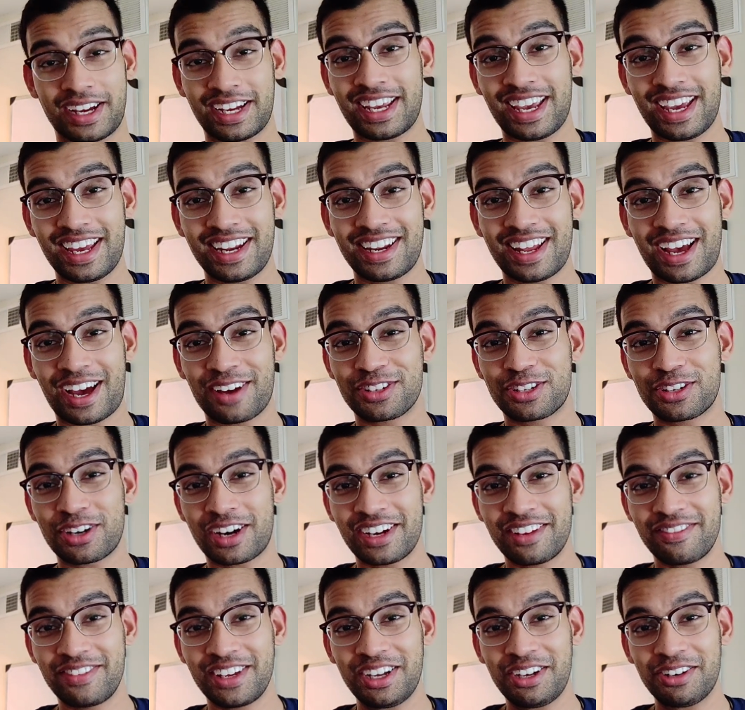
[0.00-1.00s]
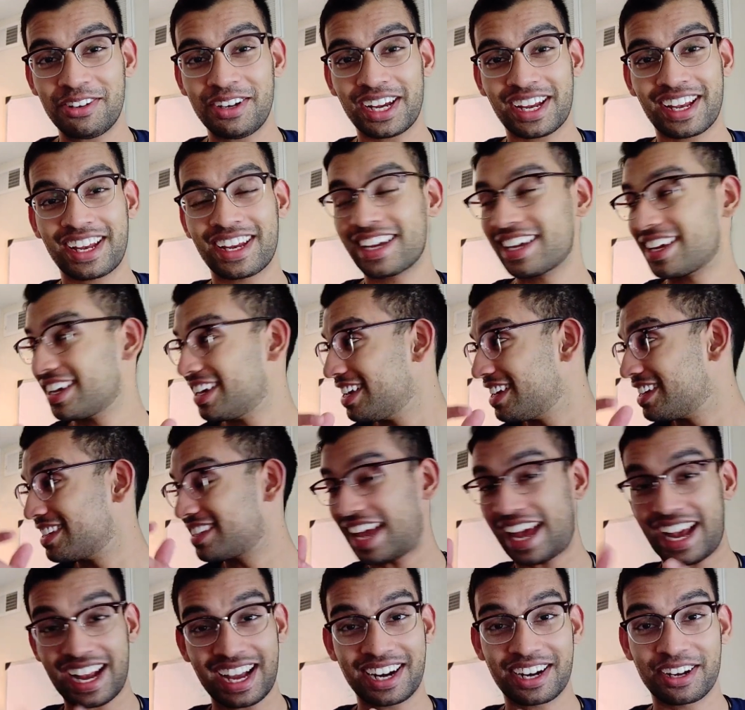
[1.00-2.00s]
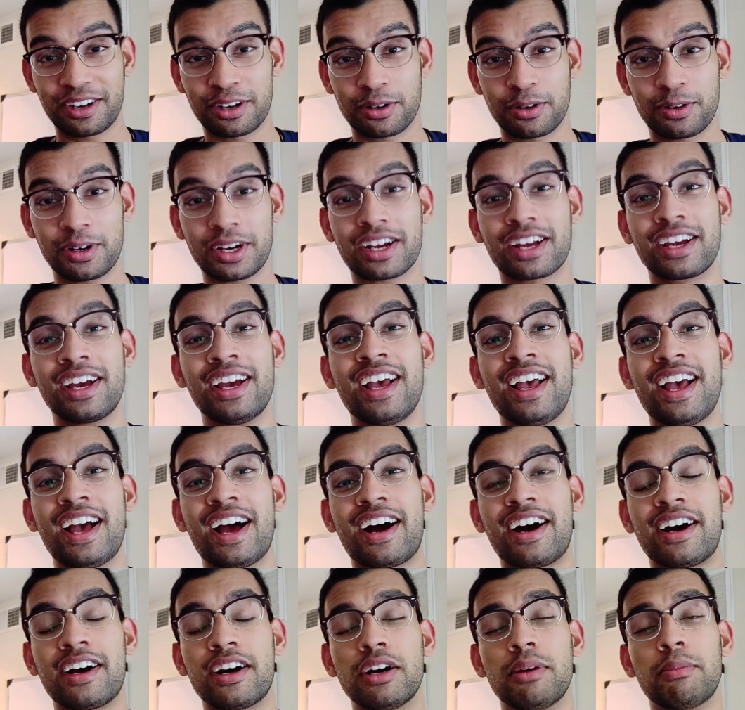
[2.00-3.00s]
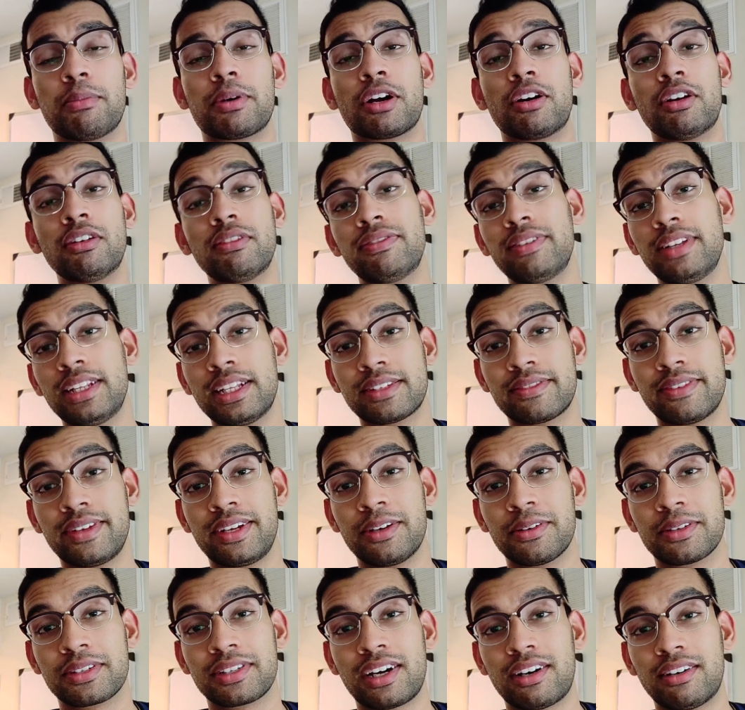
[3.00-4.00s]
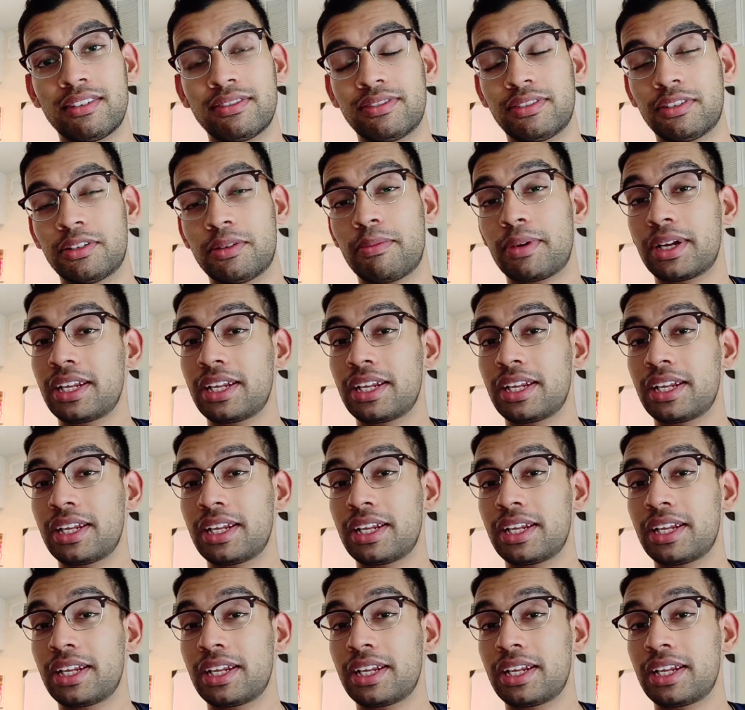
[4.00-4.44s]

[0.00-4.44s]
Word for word: Again, I was trying to be quick because I gotta go to work, uh, but hopefully this video is helpful.